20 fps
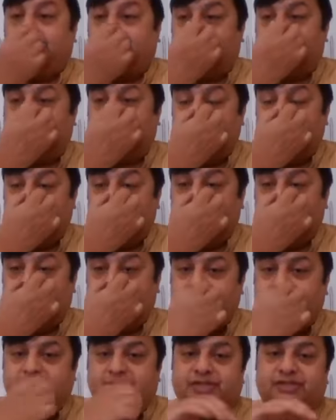But when you
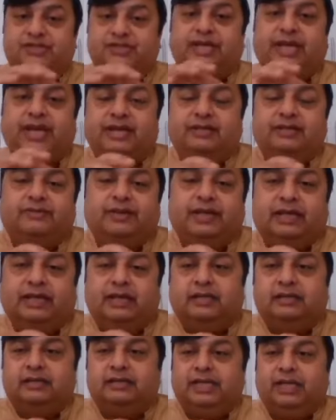come to the state
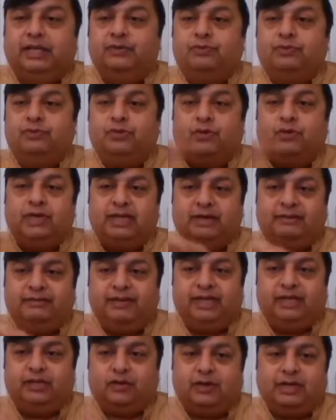where you don't have
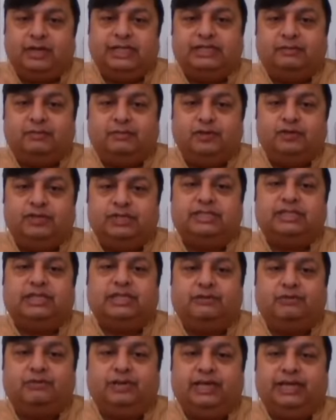any knowledge about the
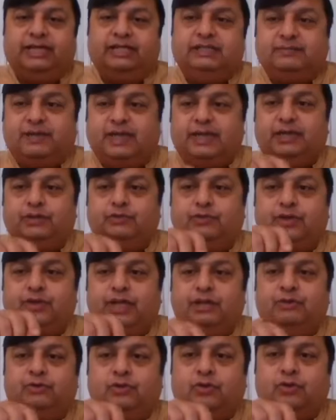surroundings, but
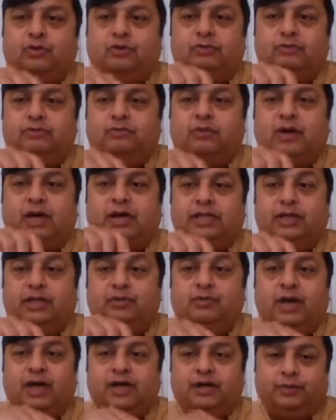you know what
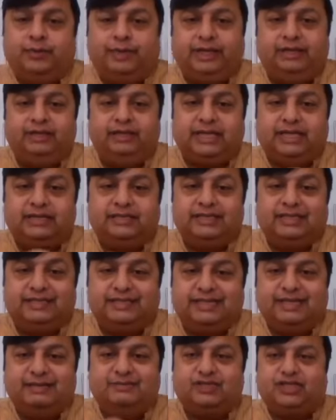you are doing, that is a
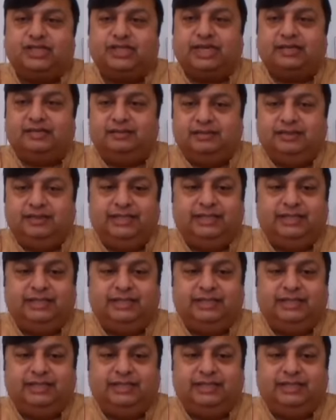dream state.